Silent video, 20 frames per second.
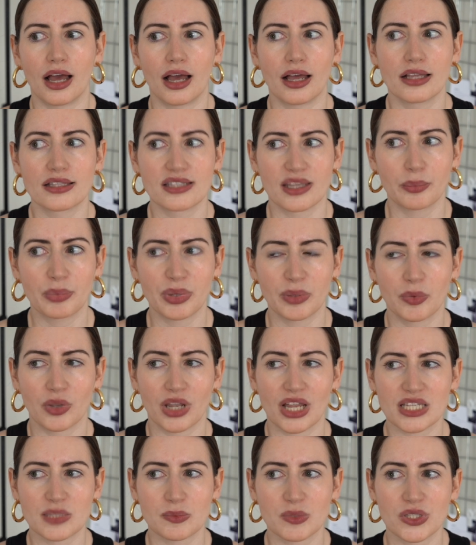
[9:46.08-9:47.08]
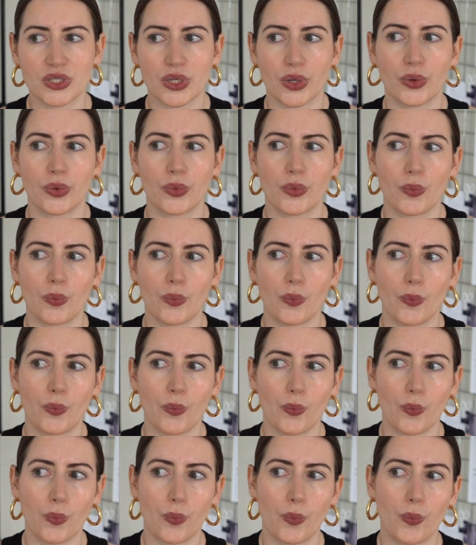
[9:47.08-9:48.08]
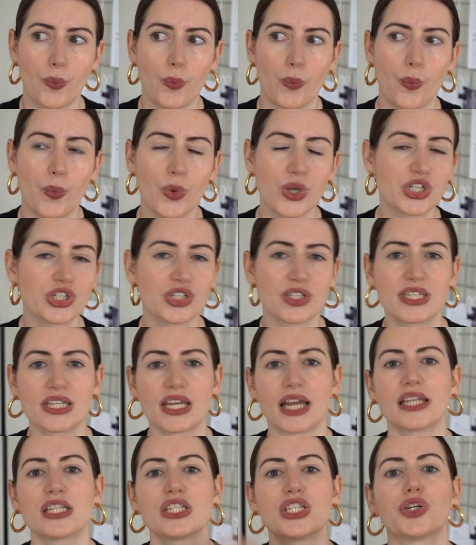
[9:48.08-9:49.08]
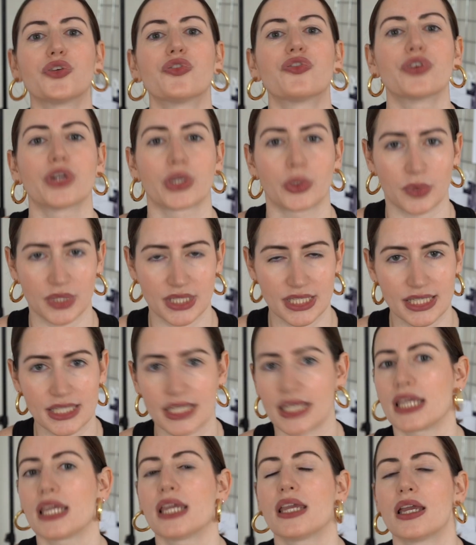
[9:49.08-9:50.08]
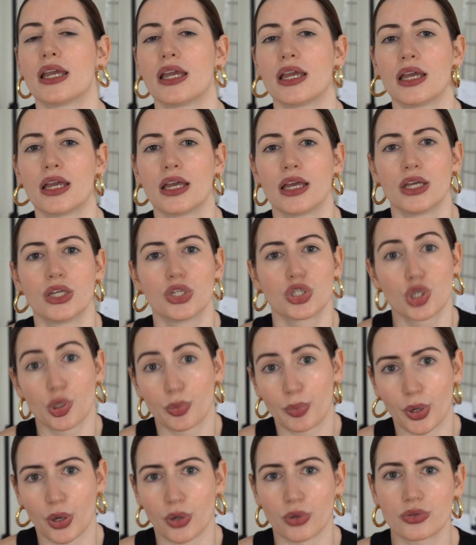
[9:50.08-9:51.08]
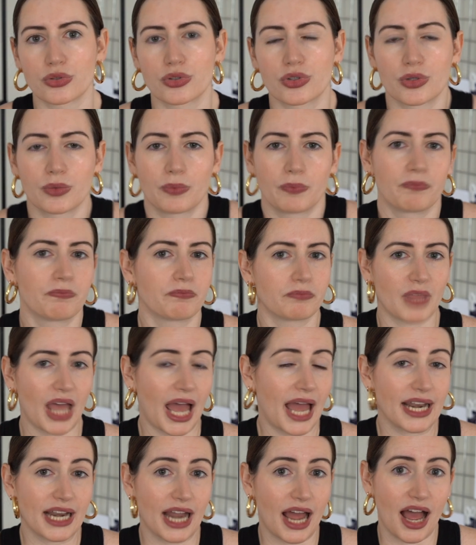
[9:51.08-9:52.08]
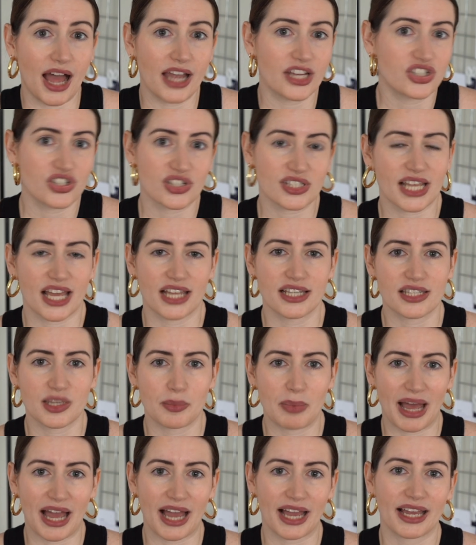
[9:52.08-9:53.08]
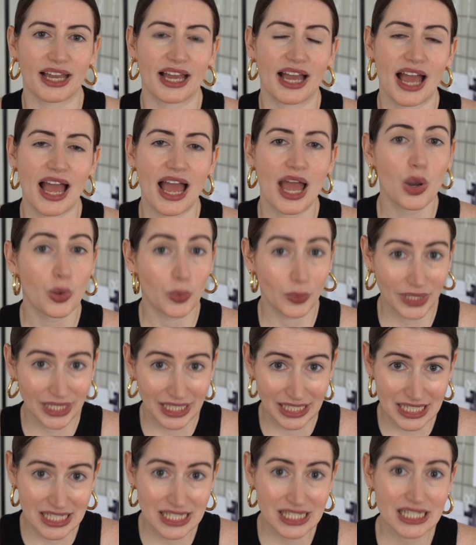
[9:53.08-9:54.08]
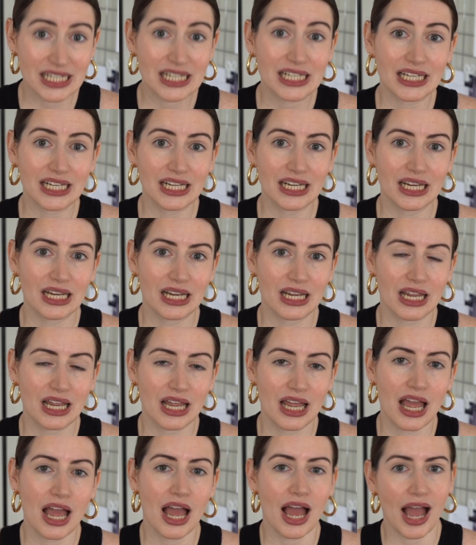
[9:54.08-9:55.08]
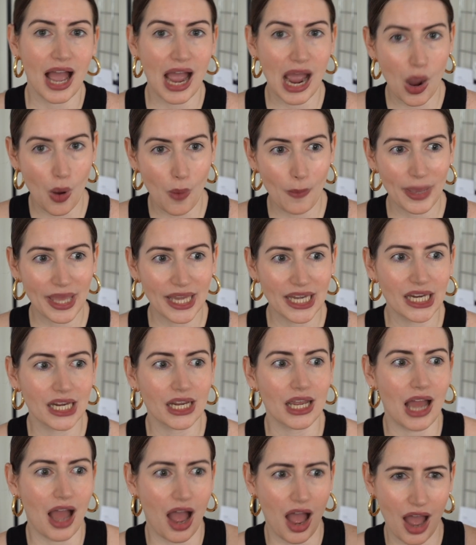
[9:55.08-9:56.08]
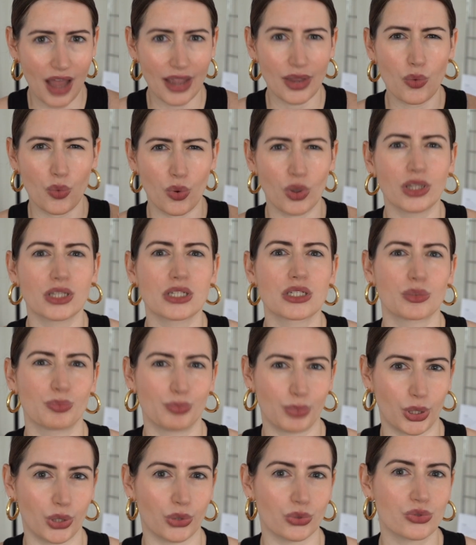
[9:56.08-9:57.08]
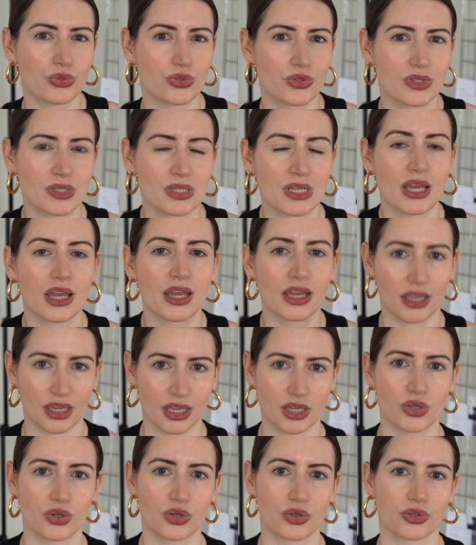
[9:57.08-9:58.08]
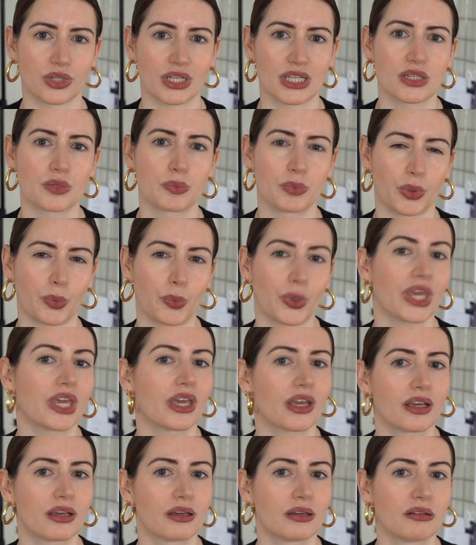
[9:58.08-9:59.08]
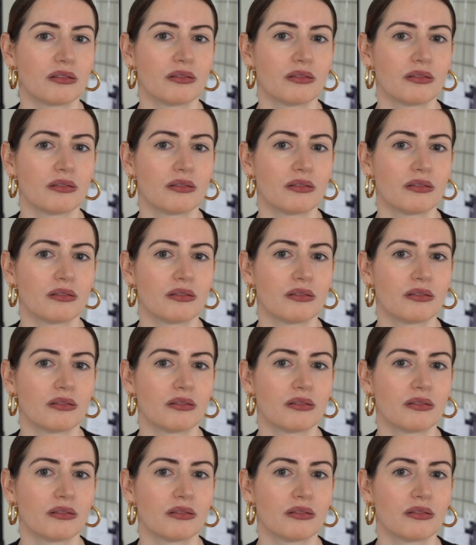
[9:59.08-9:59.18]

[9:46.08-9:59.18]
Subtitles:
some people ask me, so which is the ideal frequency to post? And I just answer back, realistically, how many high quality posts can you create per week?